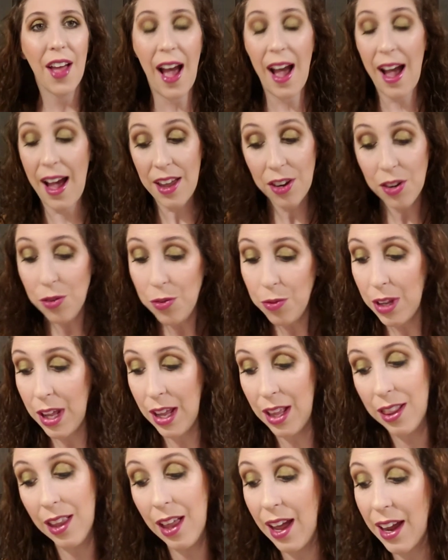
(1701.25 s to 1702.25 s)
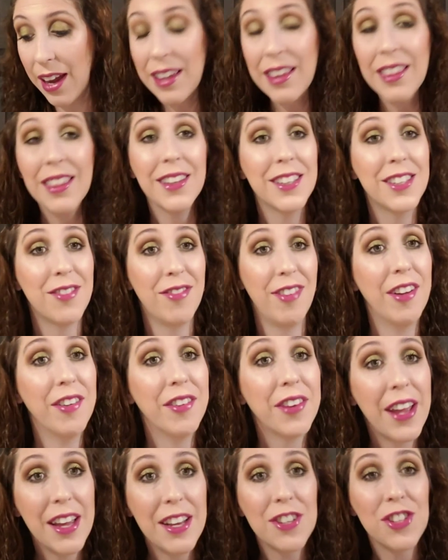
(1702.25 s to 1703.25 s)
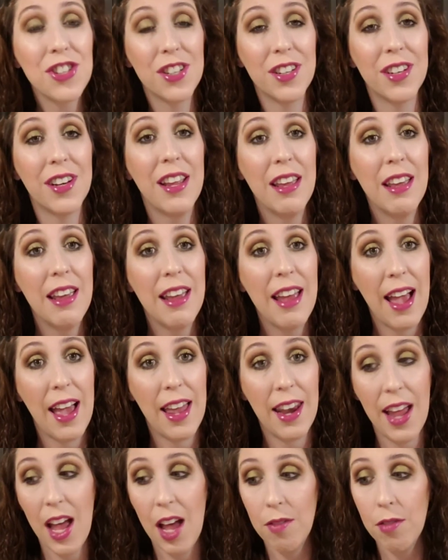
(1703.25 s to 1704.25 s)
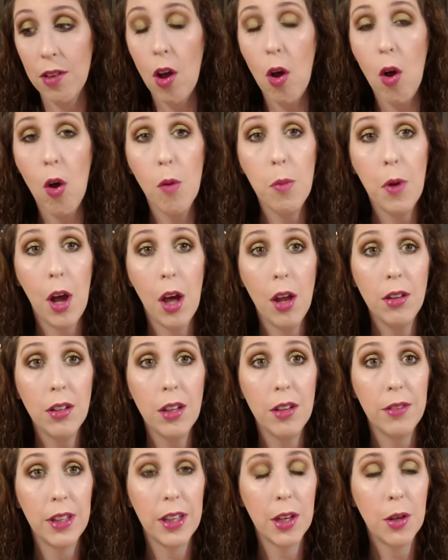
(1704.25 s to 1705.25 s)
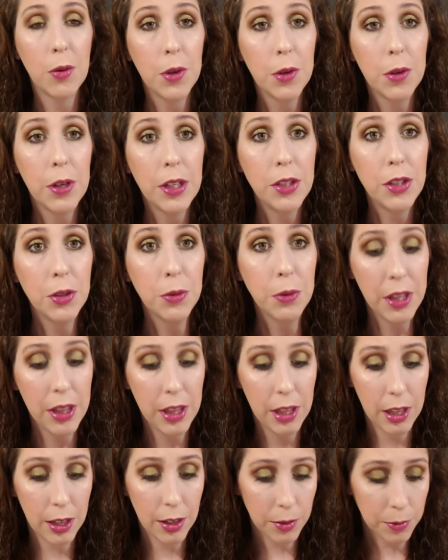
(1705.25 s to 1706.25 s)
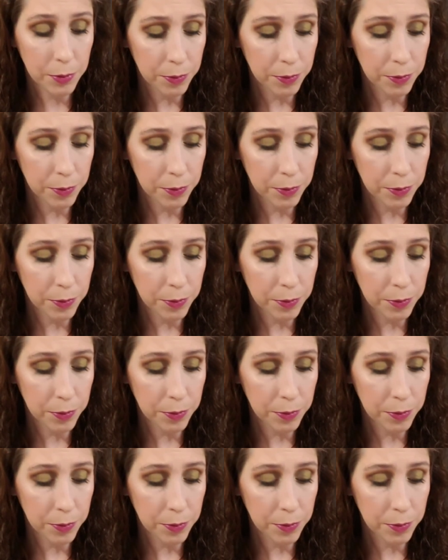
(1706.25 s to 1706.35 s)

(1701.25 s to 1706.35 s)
I don't like this foundation. And I have a whole bottle of it. Like, what do I do with it?